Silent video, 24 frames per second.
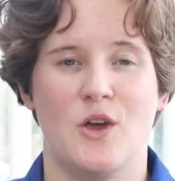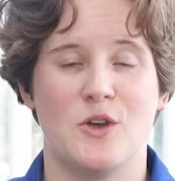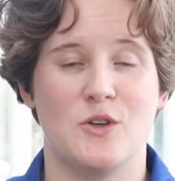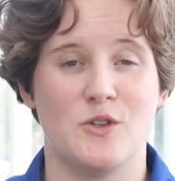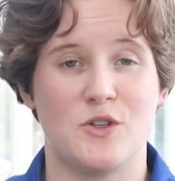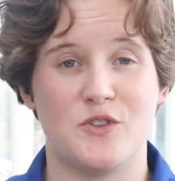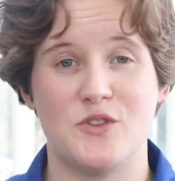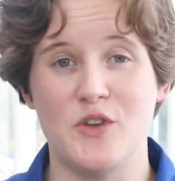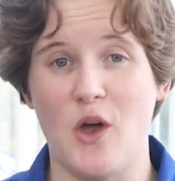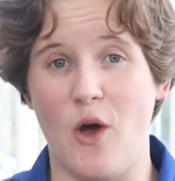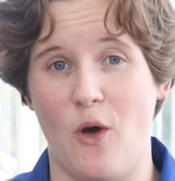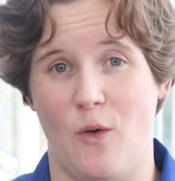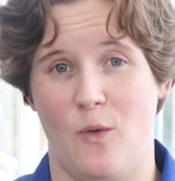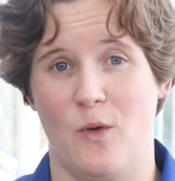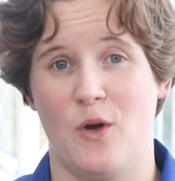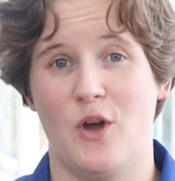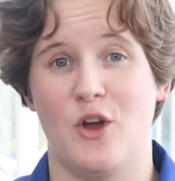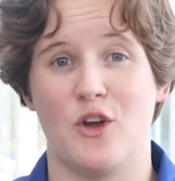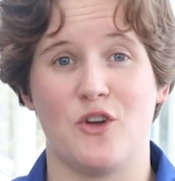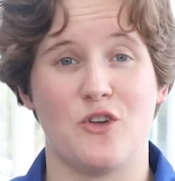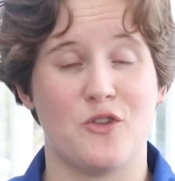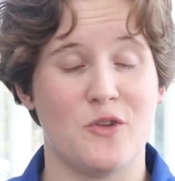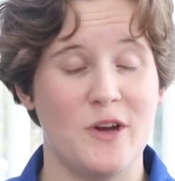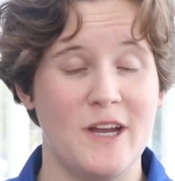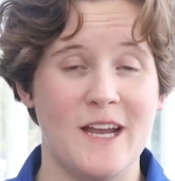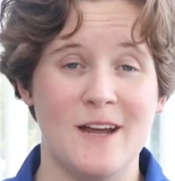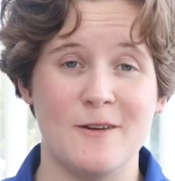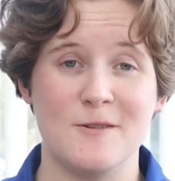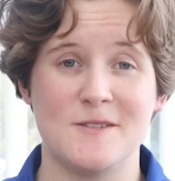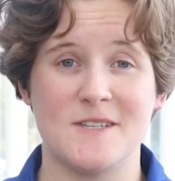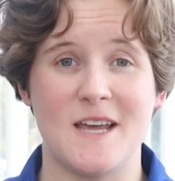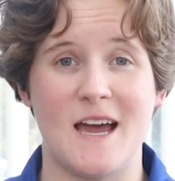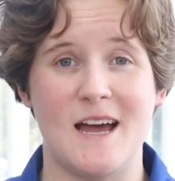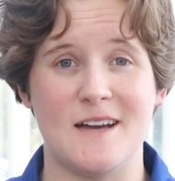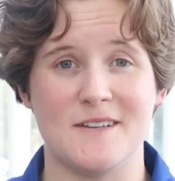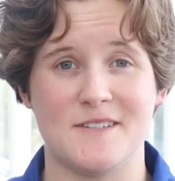So,
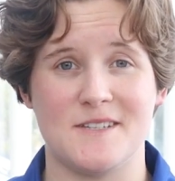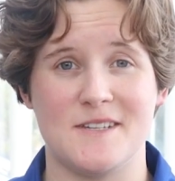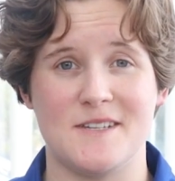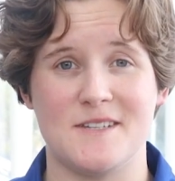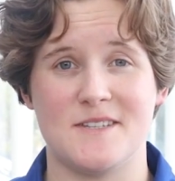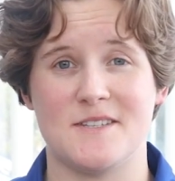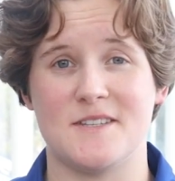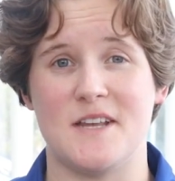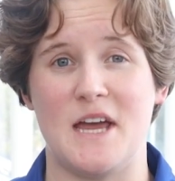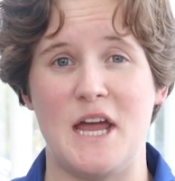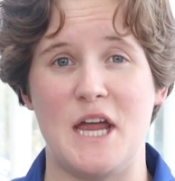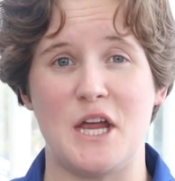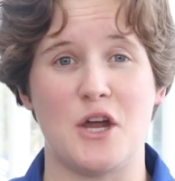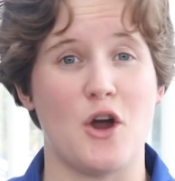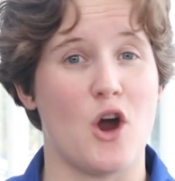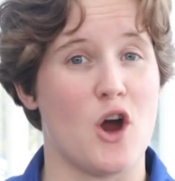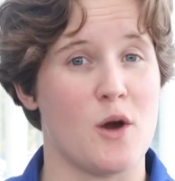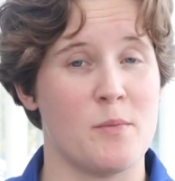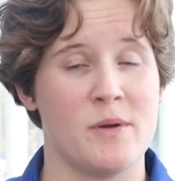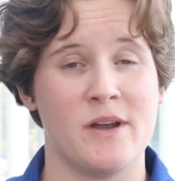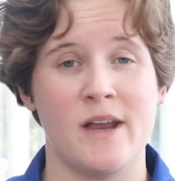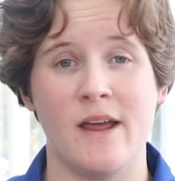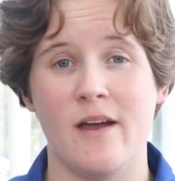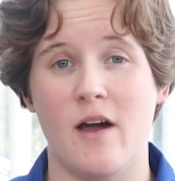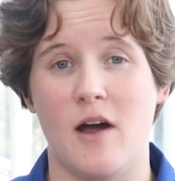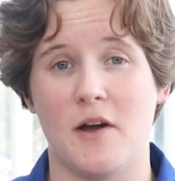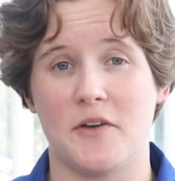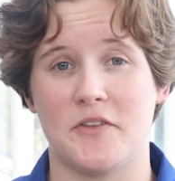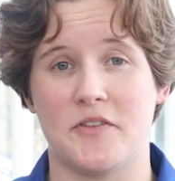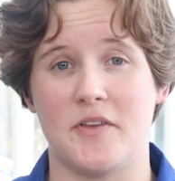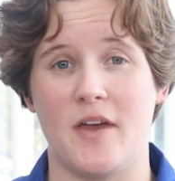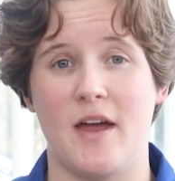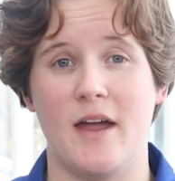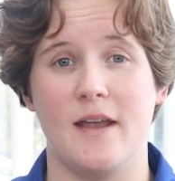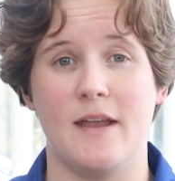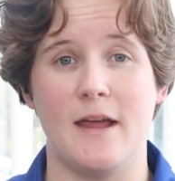greenhouse gases like carbon
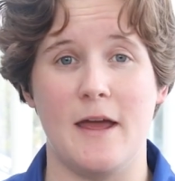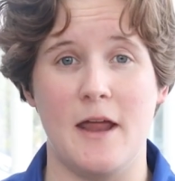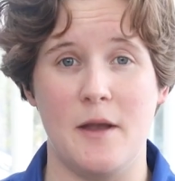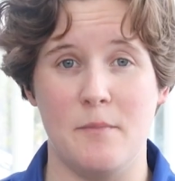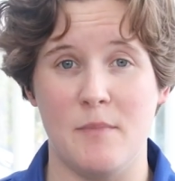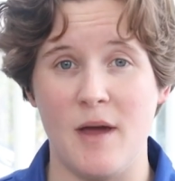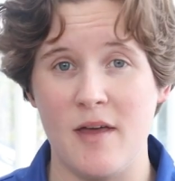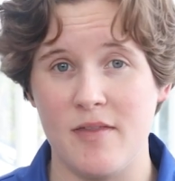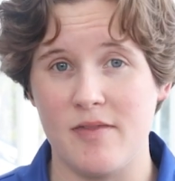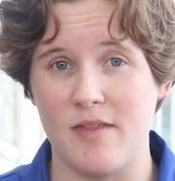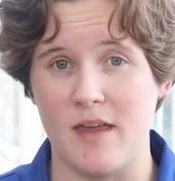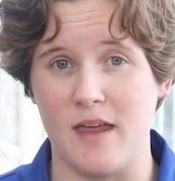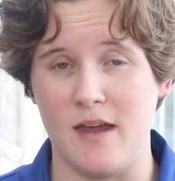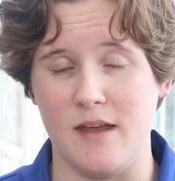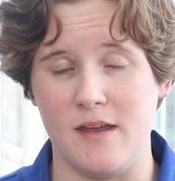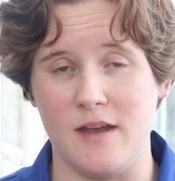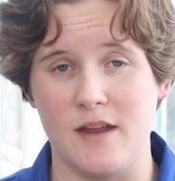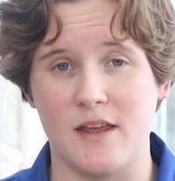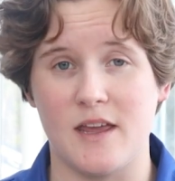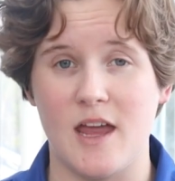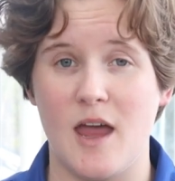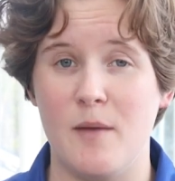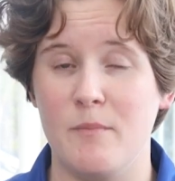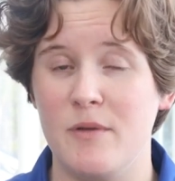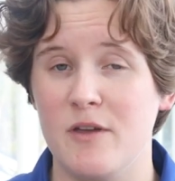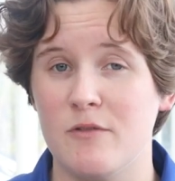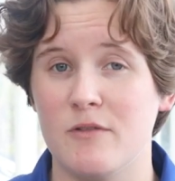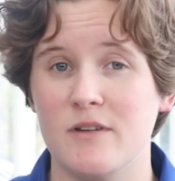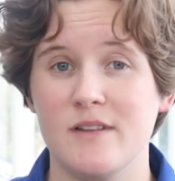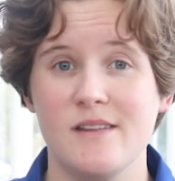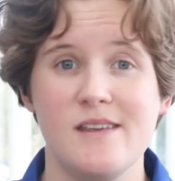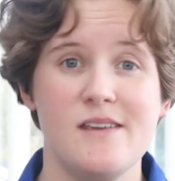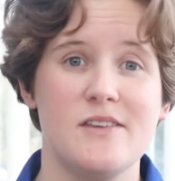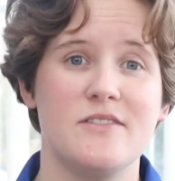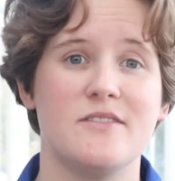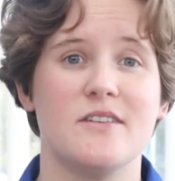dioxide and methane can be
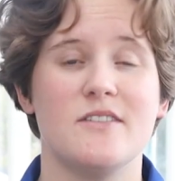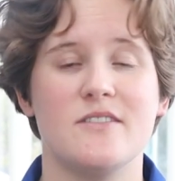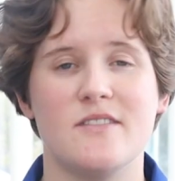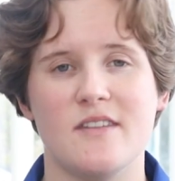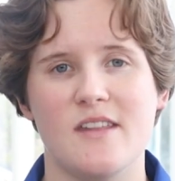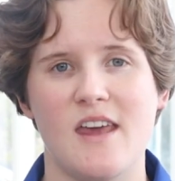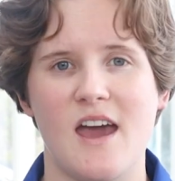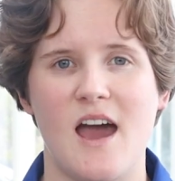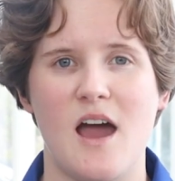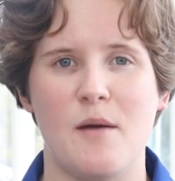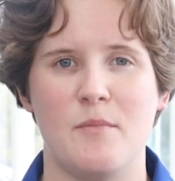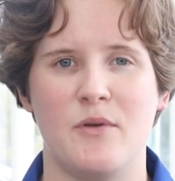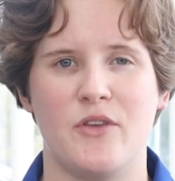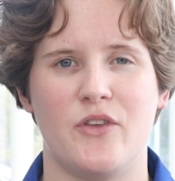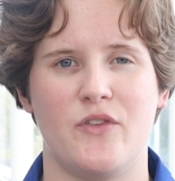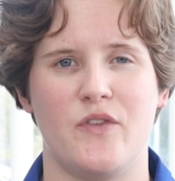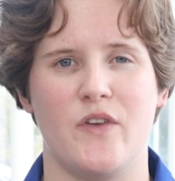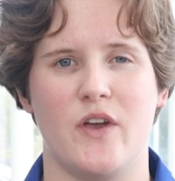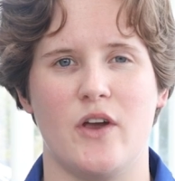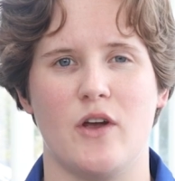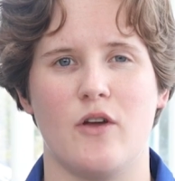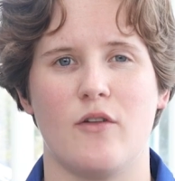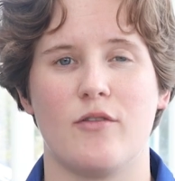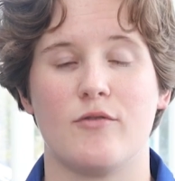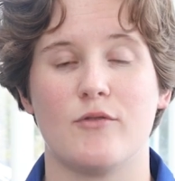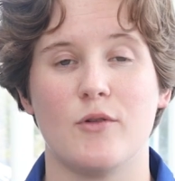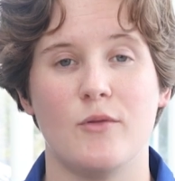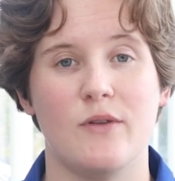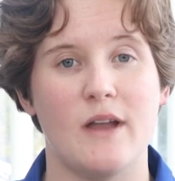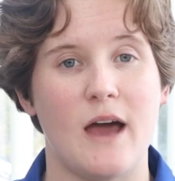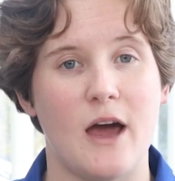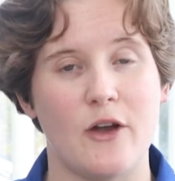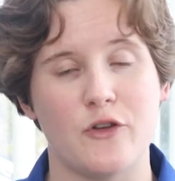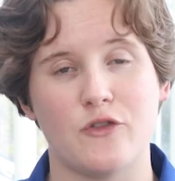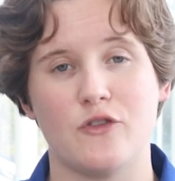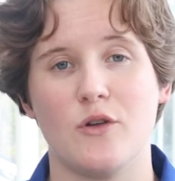released into the atmosphere through
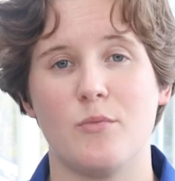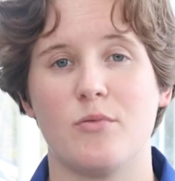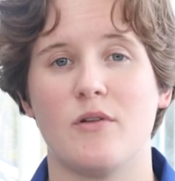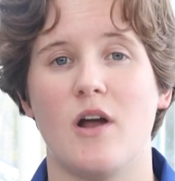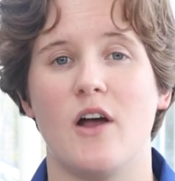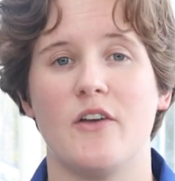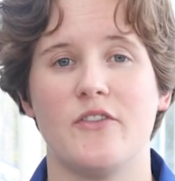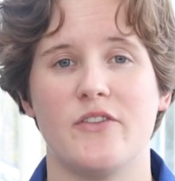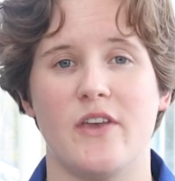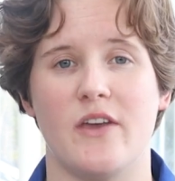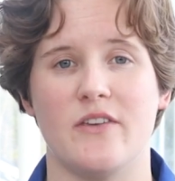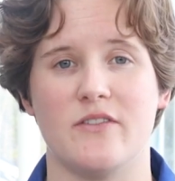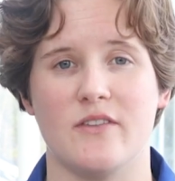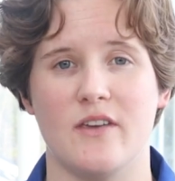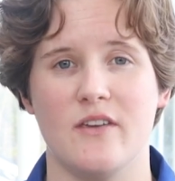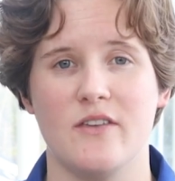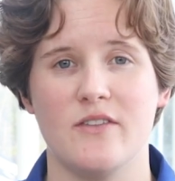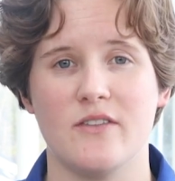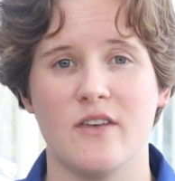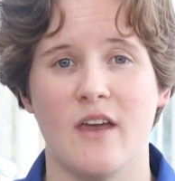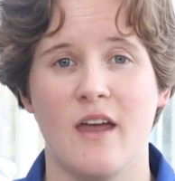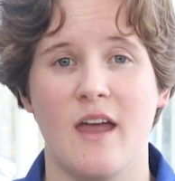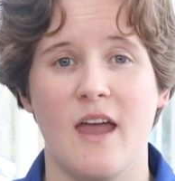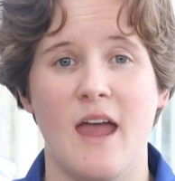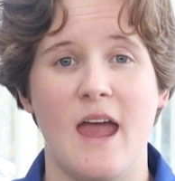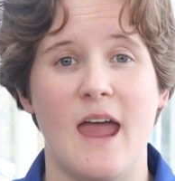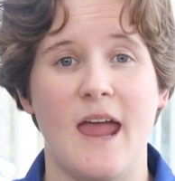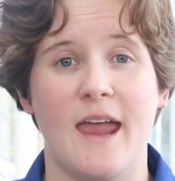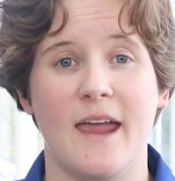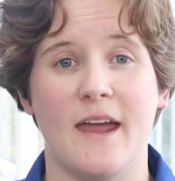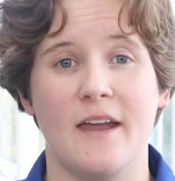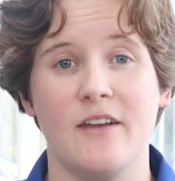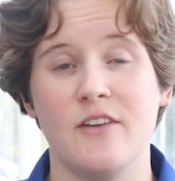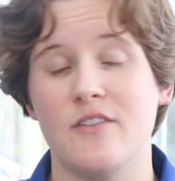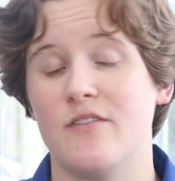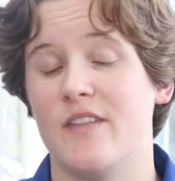natural processes,
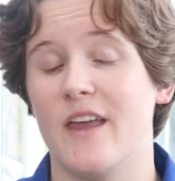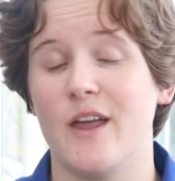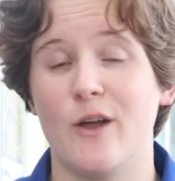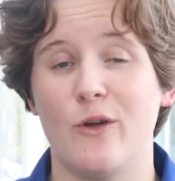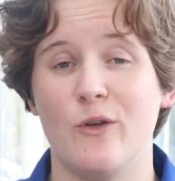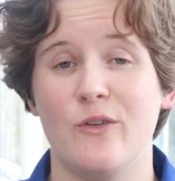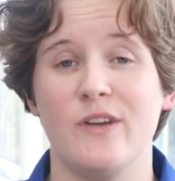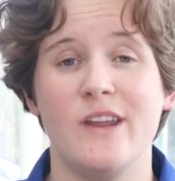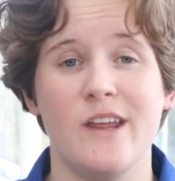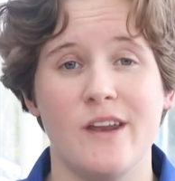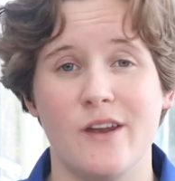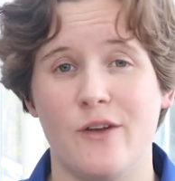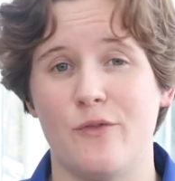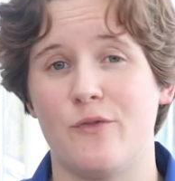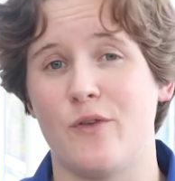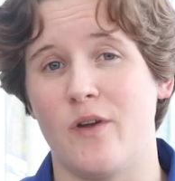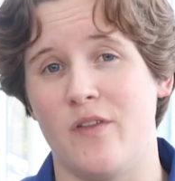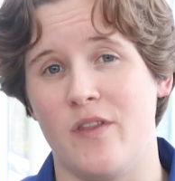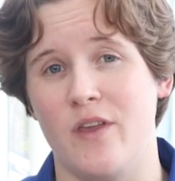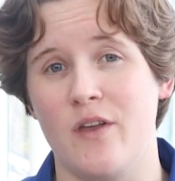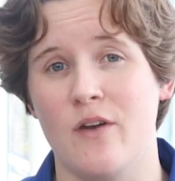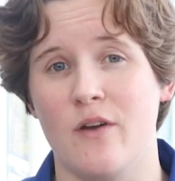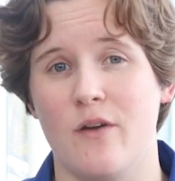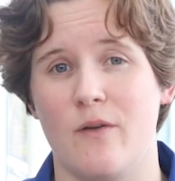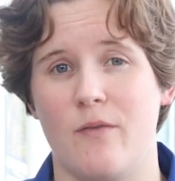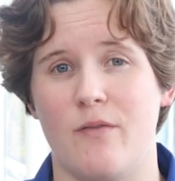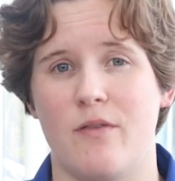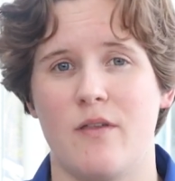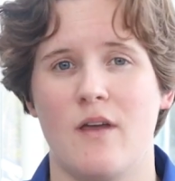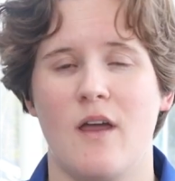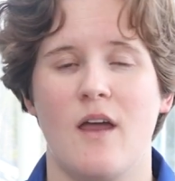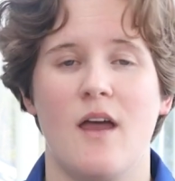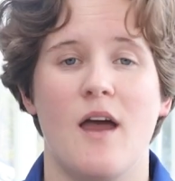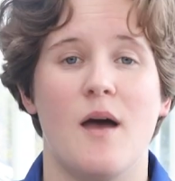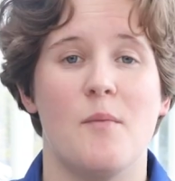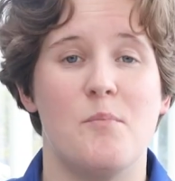and they are needed for the
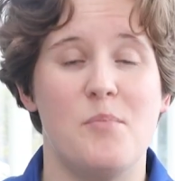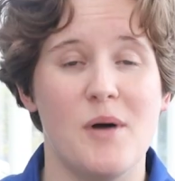Earth.